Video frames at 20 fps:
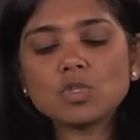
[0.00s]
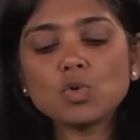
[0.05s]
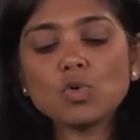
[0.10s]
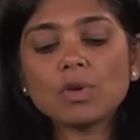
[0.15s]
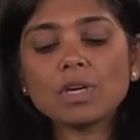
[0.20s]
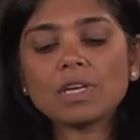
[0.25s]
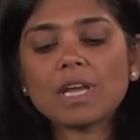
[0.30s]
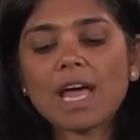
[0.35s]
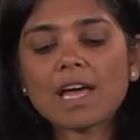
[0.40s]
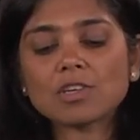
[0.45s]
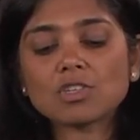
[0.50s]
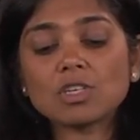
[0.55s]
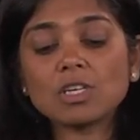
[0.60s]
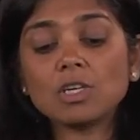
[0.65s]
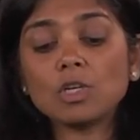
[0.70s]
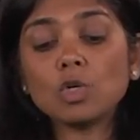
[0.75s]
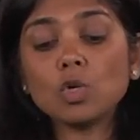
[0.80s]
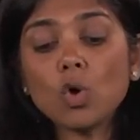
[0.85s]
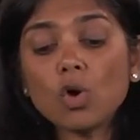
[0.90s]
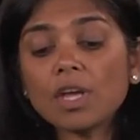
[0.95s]
you can
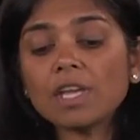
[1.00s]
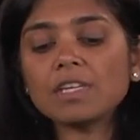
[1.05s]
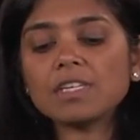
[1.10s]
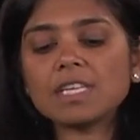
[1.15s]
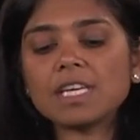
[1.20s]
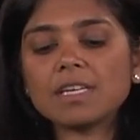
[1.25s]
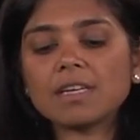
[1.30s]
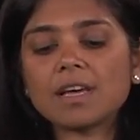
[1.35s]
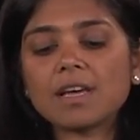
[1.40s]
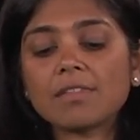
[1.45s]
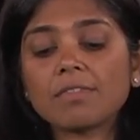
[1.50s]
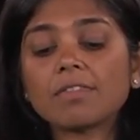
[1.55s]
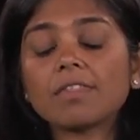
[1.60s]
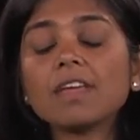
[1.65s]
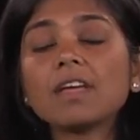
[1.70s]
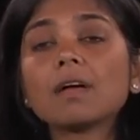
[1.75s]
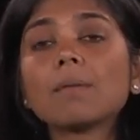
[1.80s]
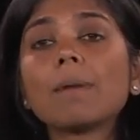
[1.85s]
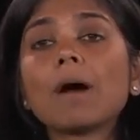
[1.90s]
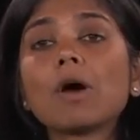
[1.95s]
actually look at data and
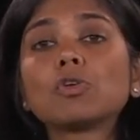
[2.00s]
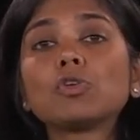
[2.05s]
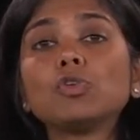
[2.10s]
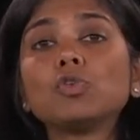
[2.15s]
think about,